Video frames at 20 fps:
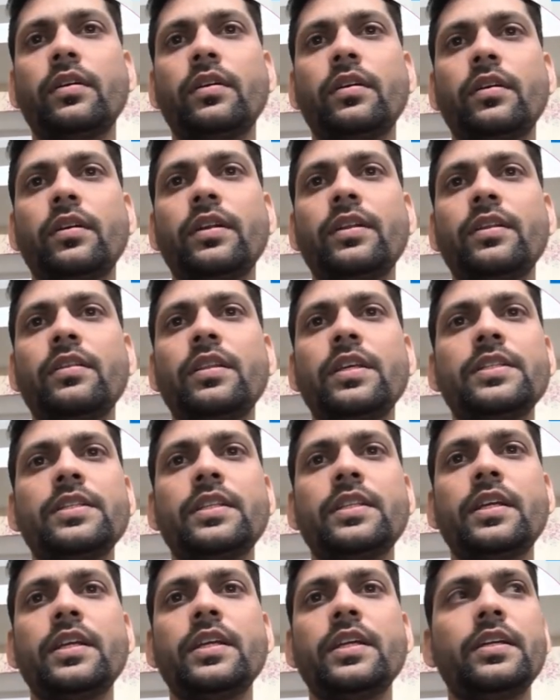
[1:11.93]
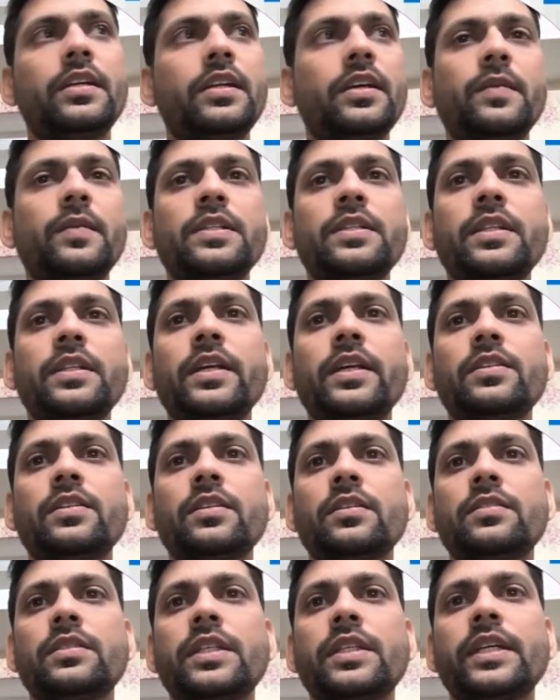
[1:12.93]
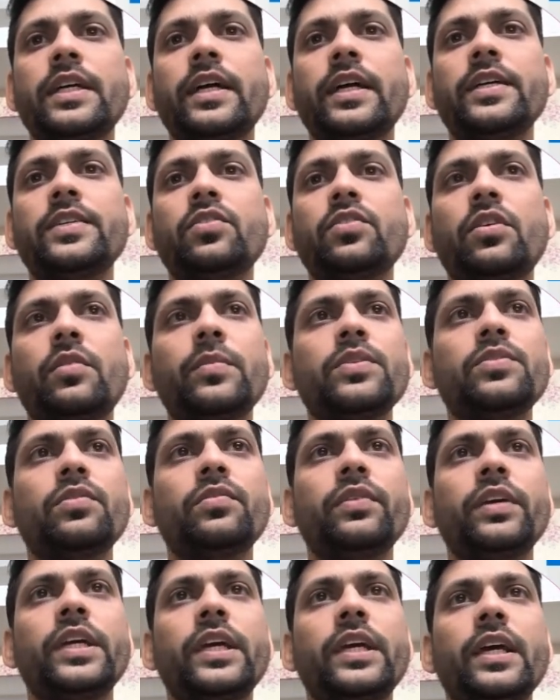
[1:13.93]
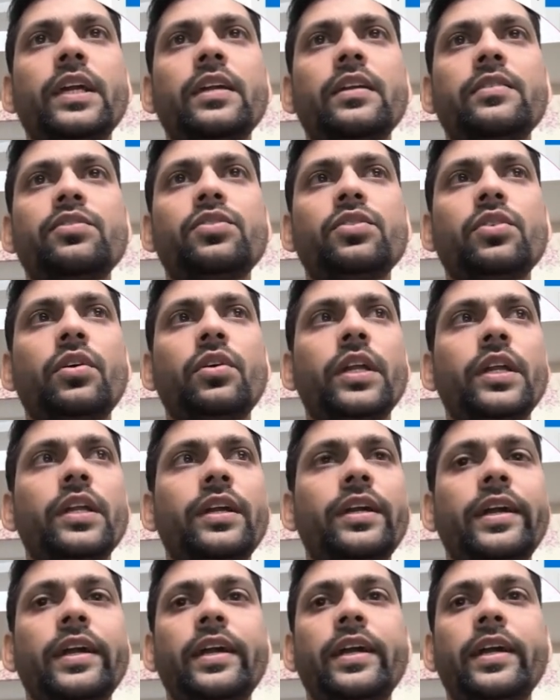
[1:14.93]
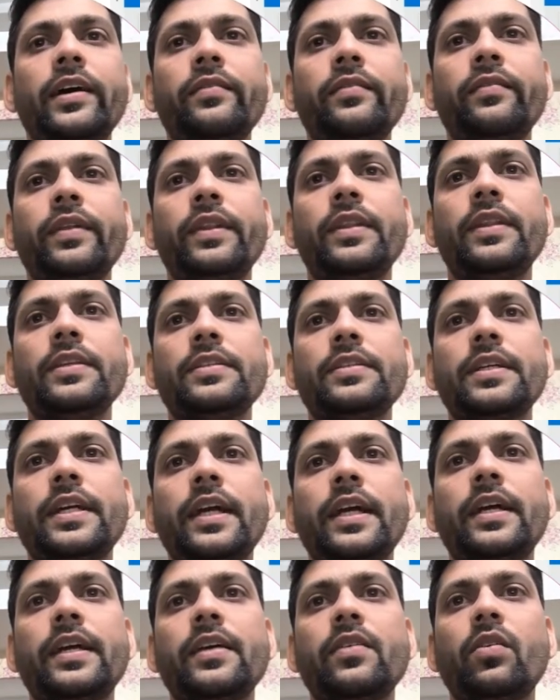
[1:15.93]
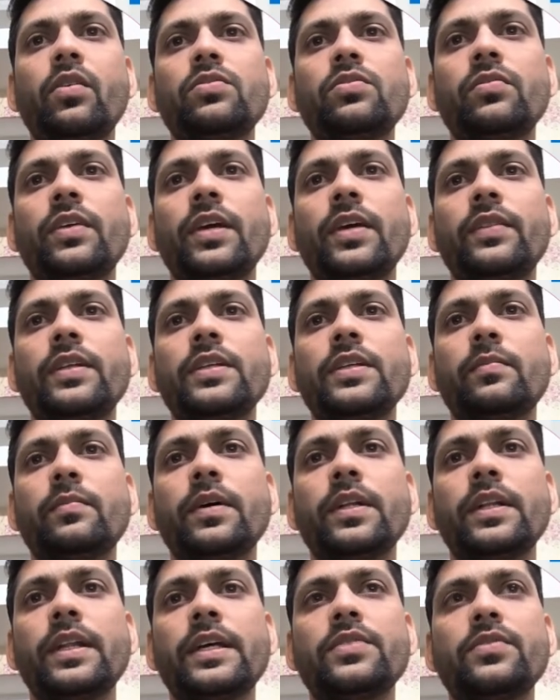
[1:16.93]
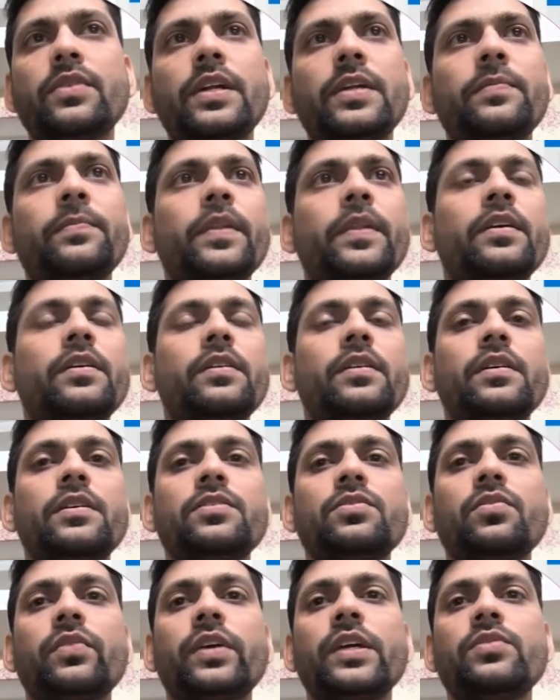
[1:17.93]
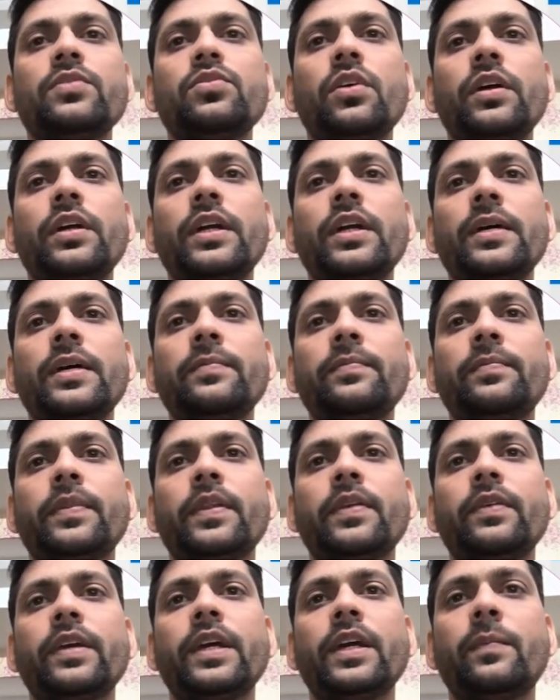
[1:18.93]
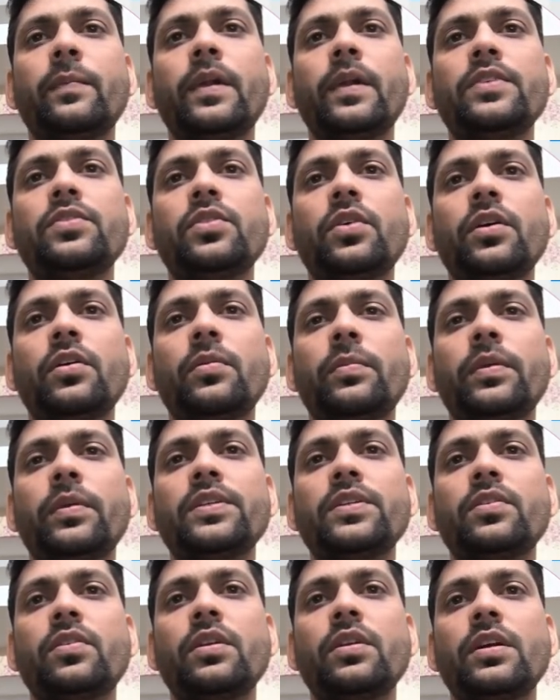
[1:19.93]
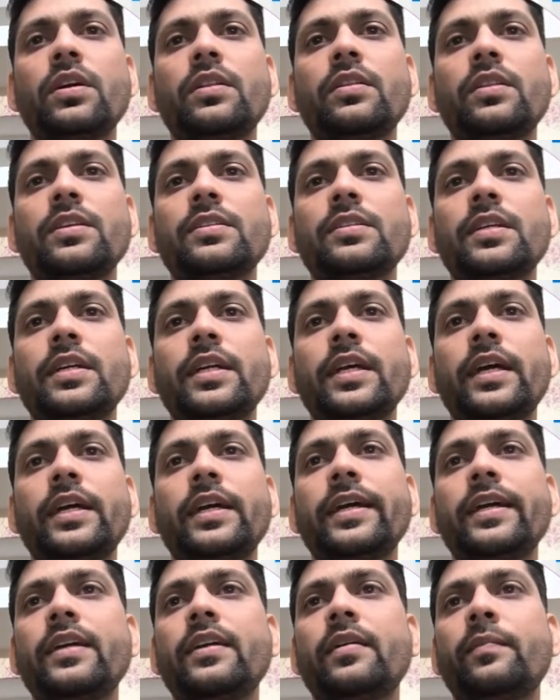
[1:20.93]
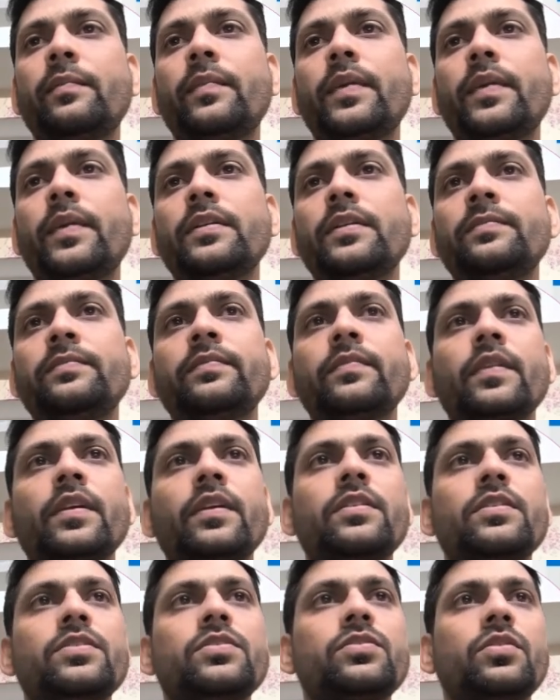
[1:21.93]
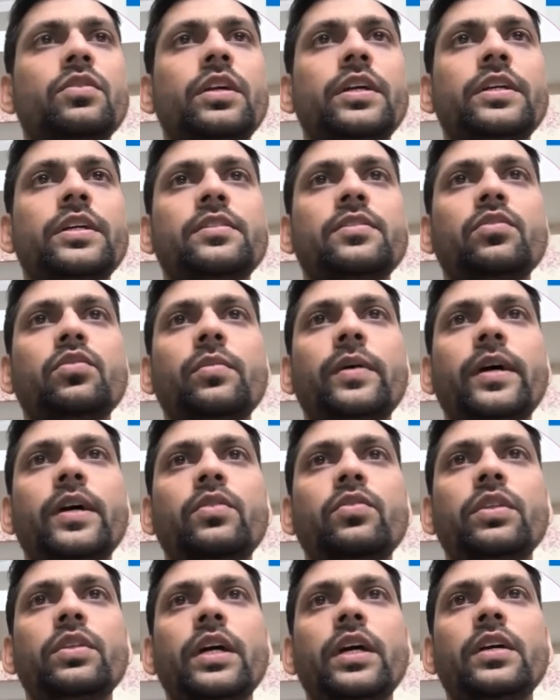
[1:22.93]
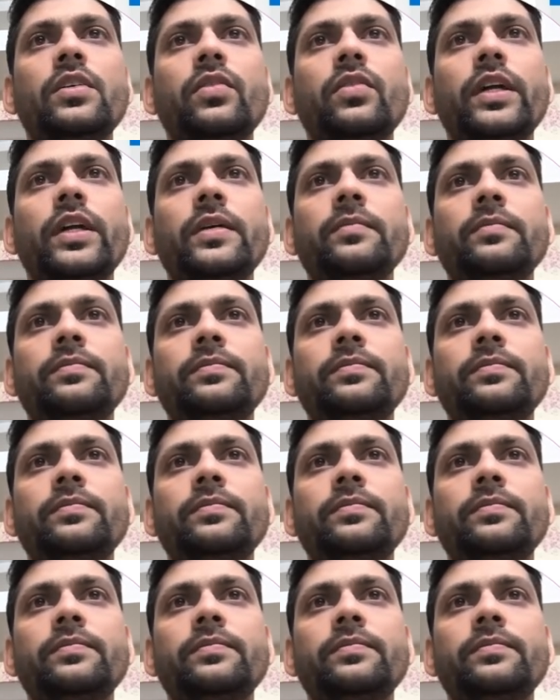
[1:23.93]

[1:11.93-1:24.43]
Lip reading: in these three tables there is city ID is common, so we can join data with this city ID. Also we have this month as well, so we can join data, we can apply join operation on this city ID and month. So let's go back to our query.